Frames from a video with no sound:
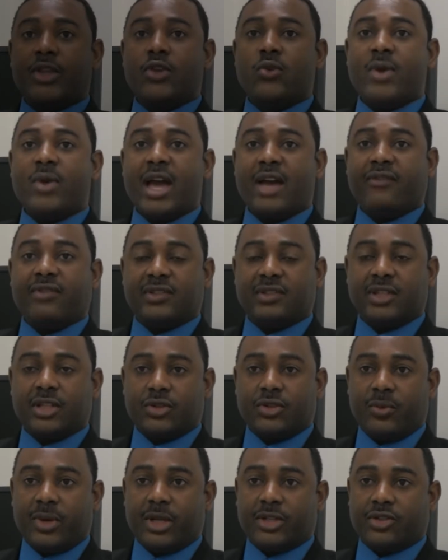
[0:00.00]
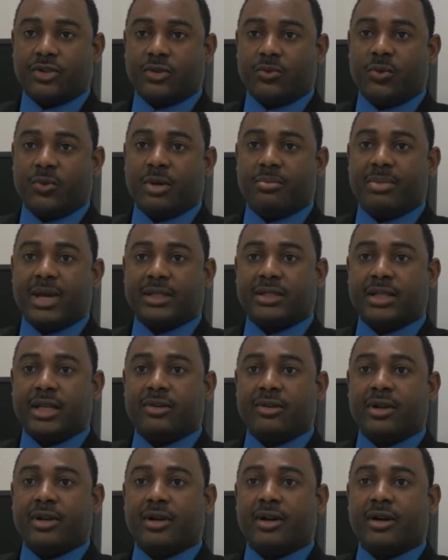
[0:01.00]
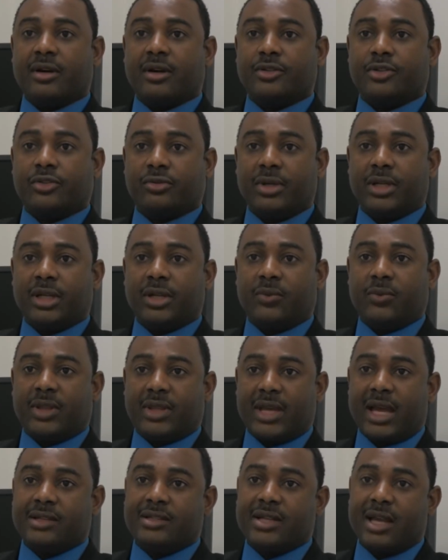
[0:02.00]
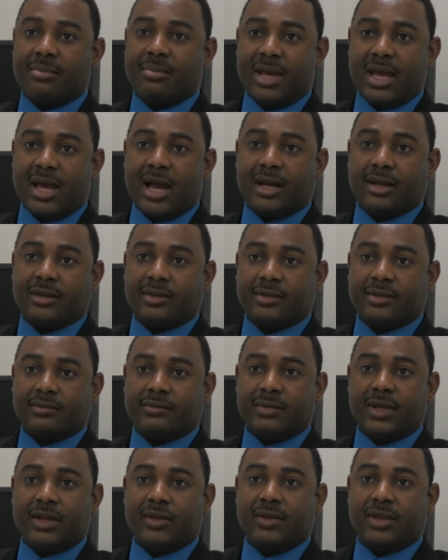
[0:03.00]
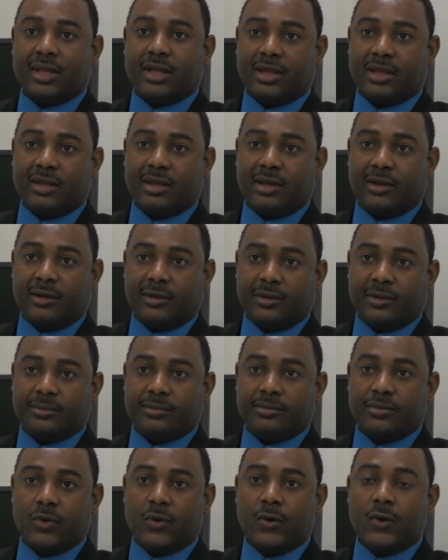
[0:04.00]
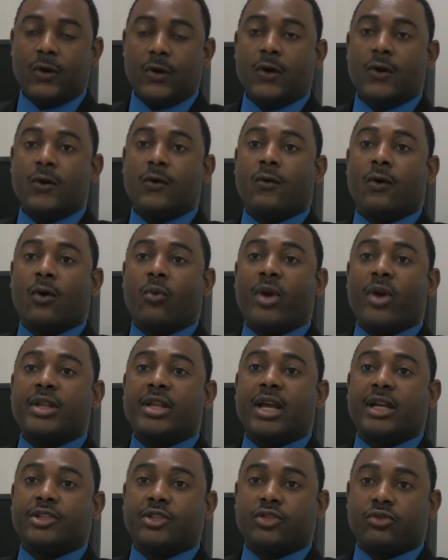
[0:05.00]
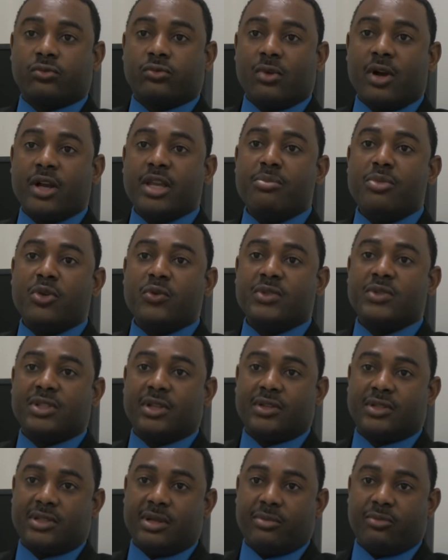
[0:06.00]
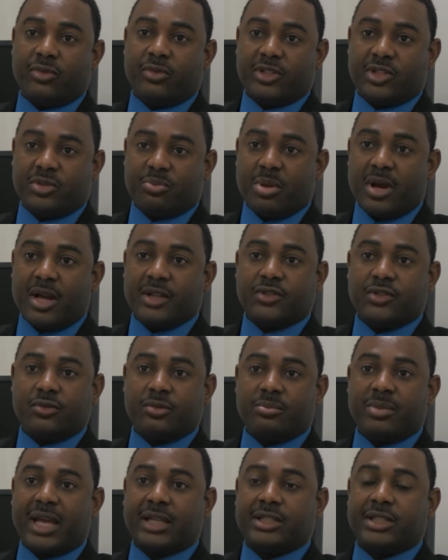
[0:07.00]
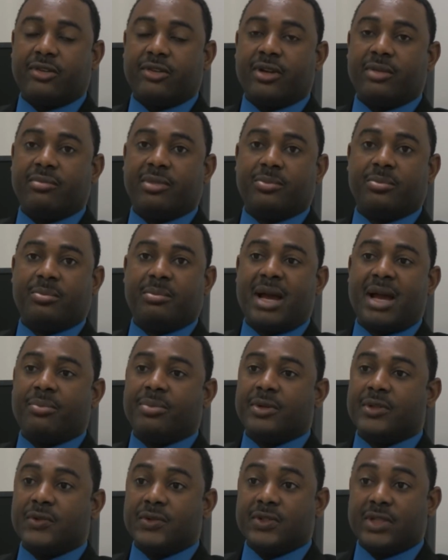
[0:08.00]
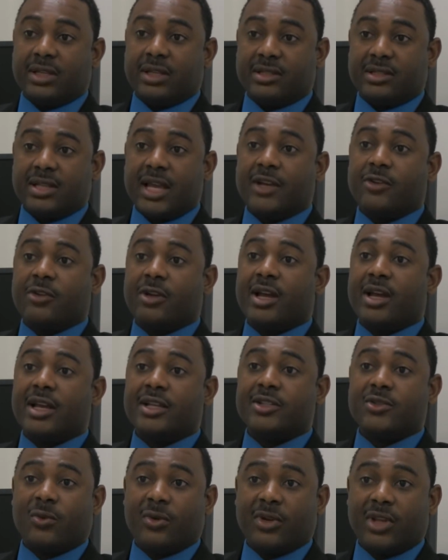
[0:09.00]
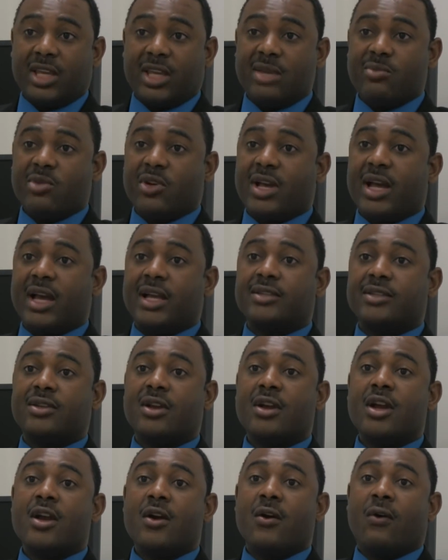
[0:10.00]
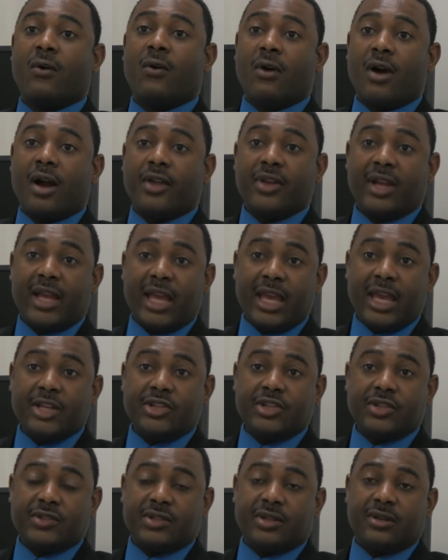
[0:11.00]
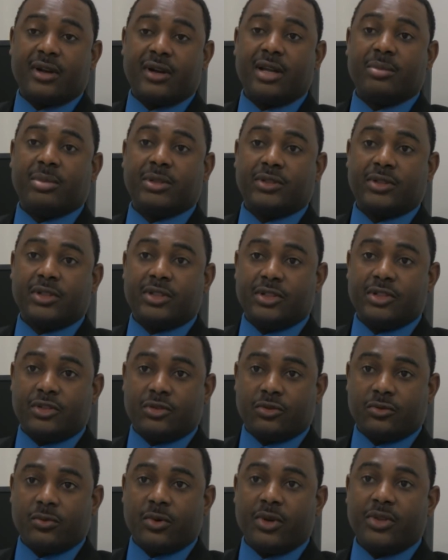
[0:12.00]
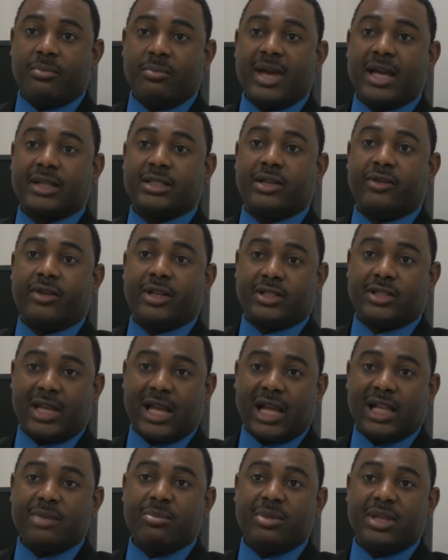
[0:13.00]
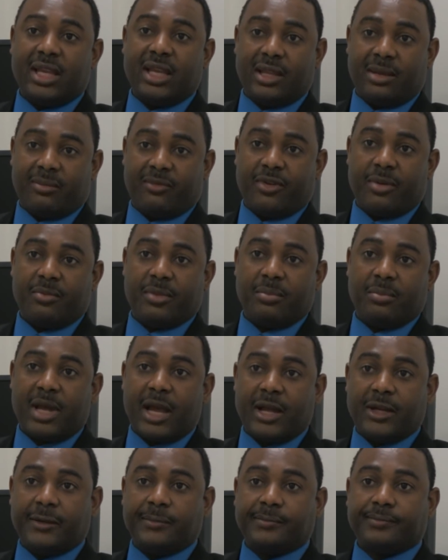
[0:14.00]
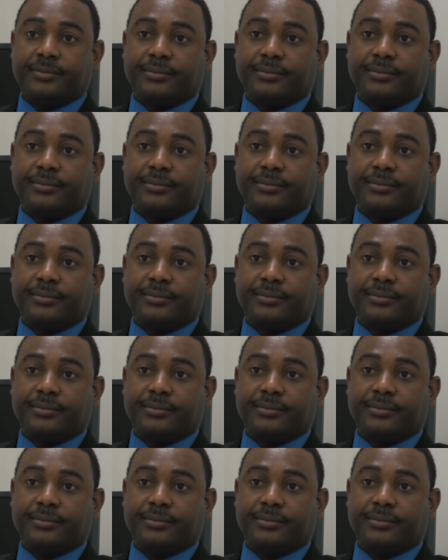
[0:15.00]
you have a situation where bacteria are treated with antibiotics that can kill them, or when a strong immune system responds to bacteria by producing cytokines or chemokines or other agents that are able to destroy the bacteria and to eliminate them from the body,